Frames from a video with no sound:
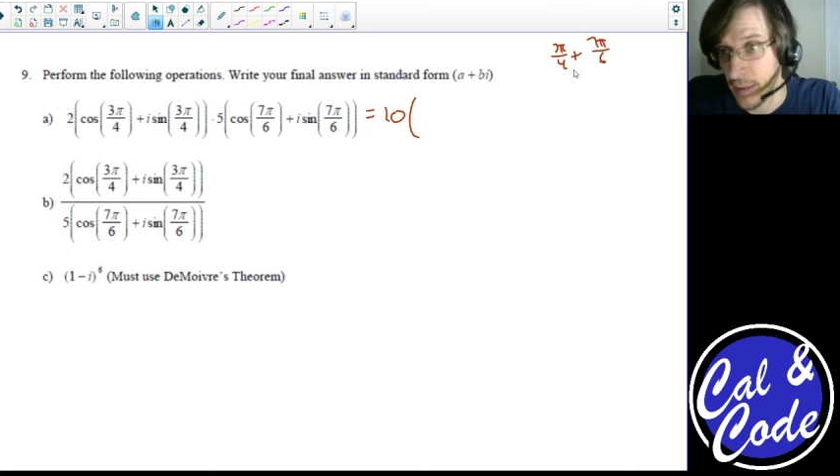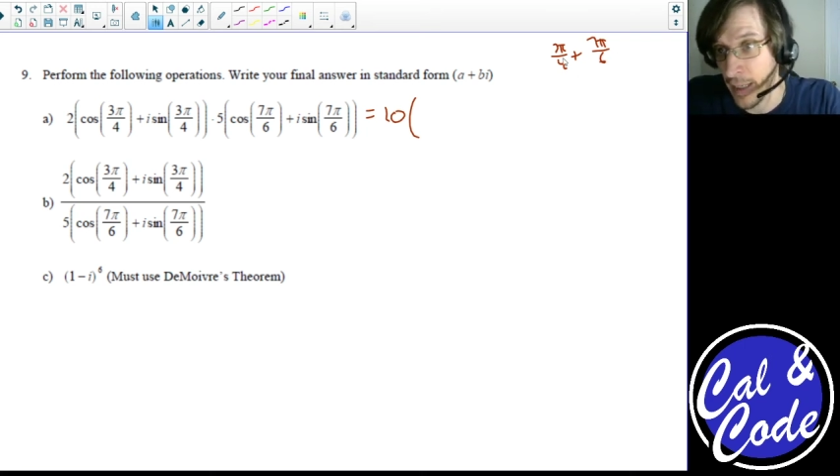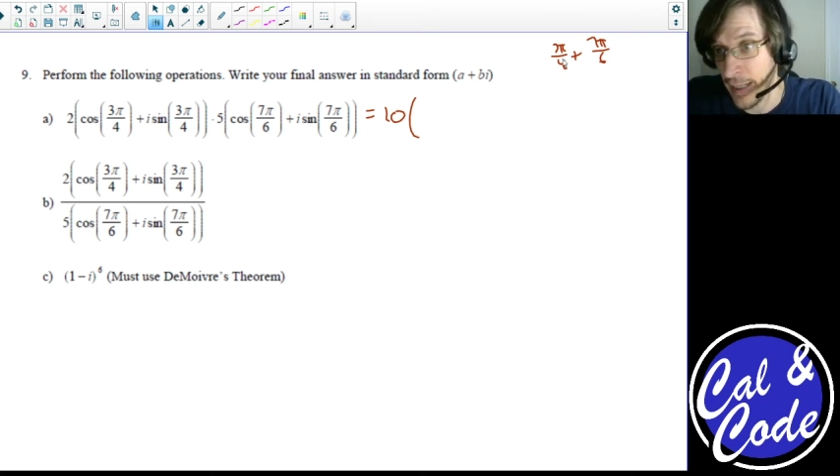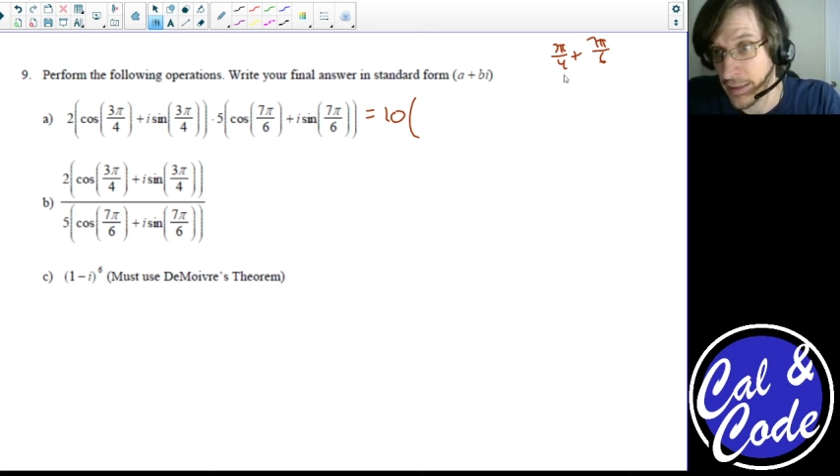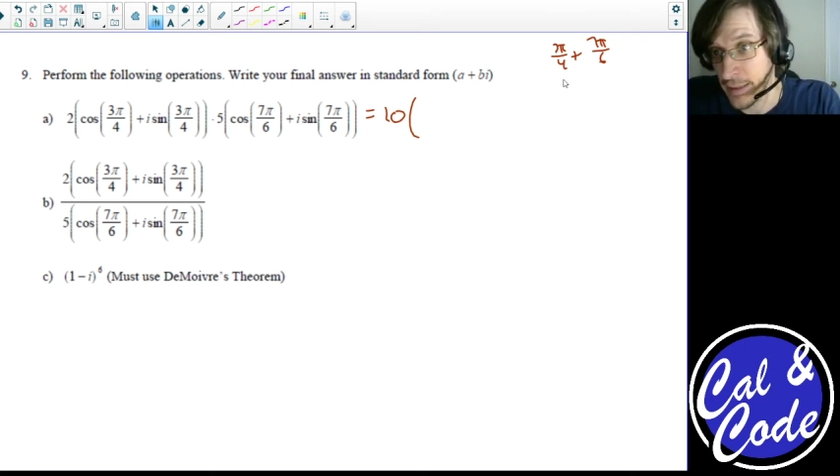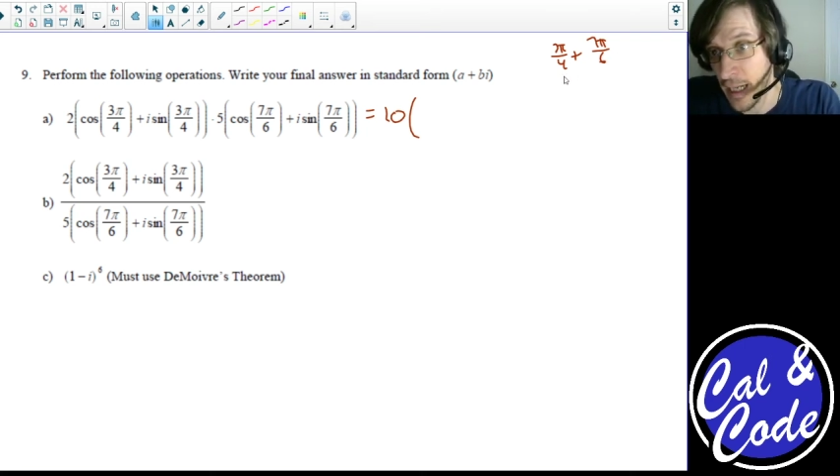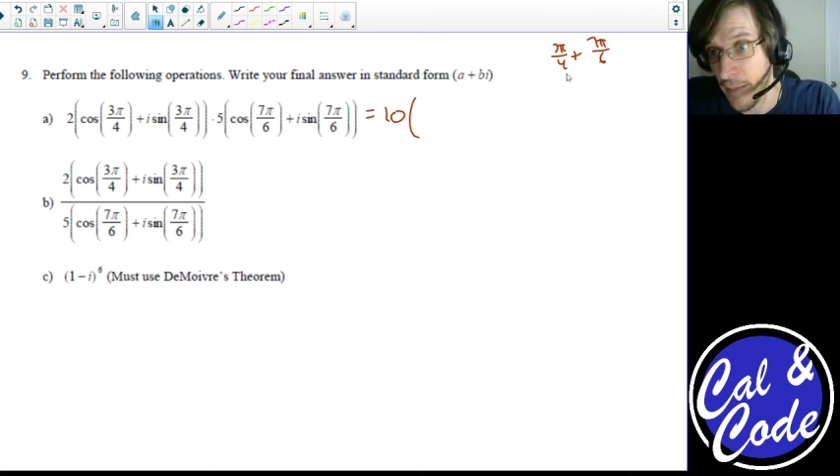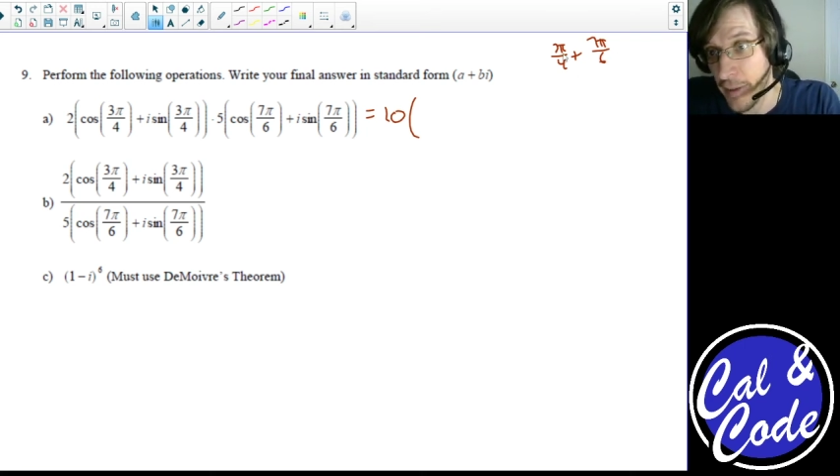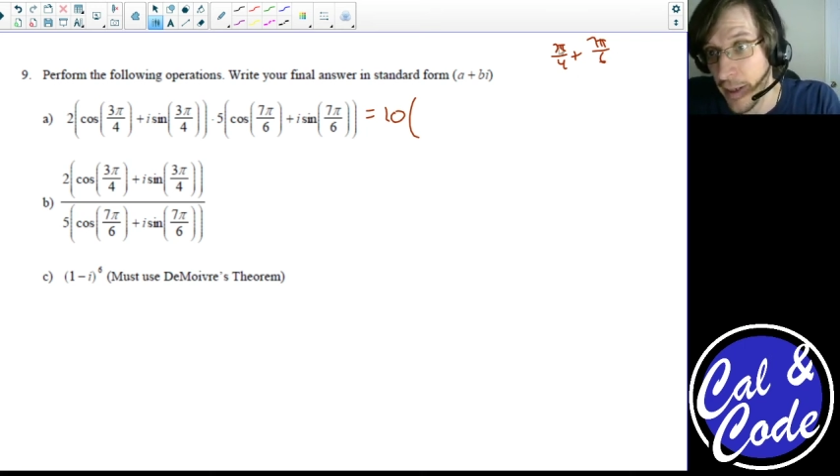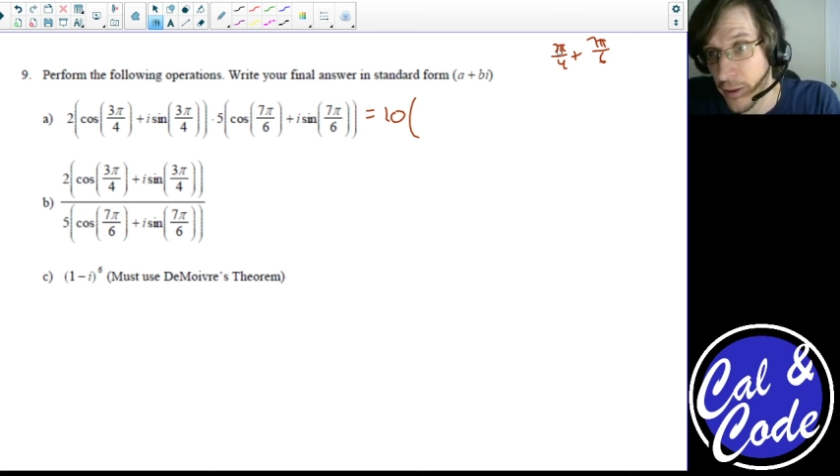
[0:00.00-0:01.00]
like
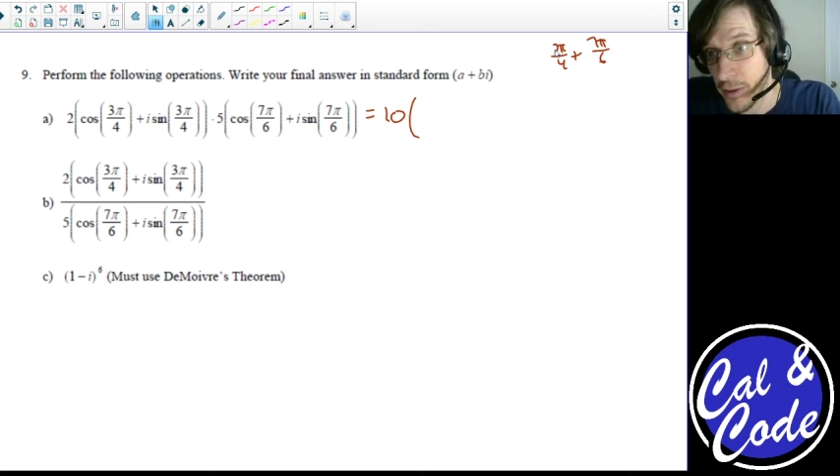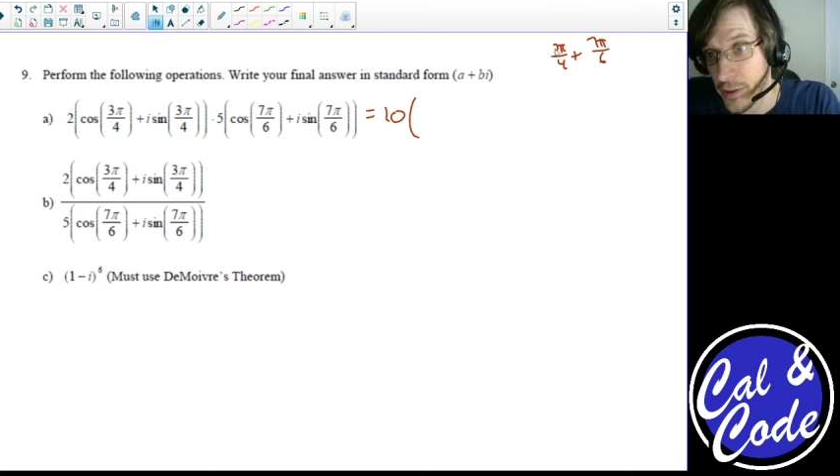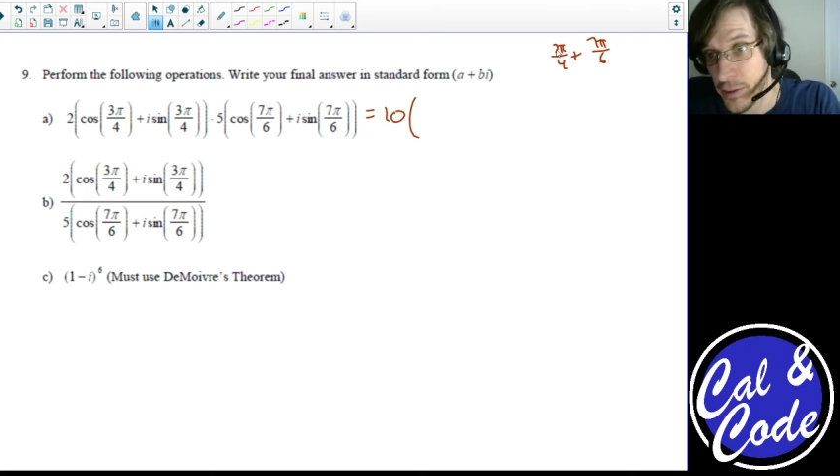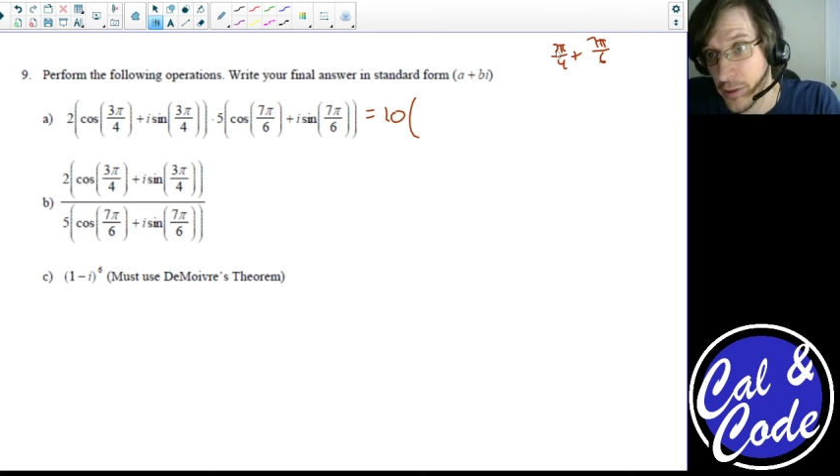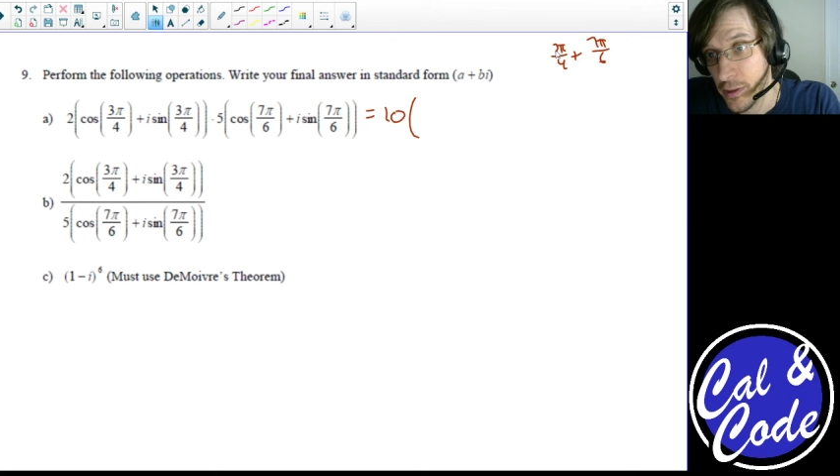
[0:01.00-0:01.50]
denominators.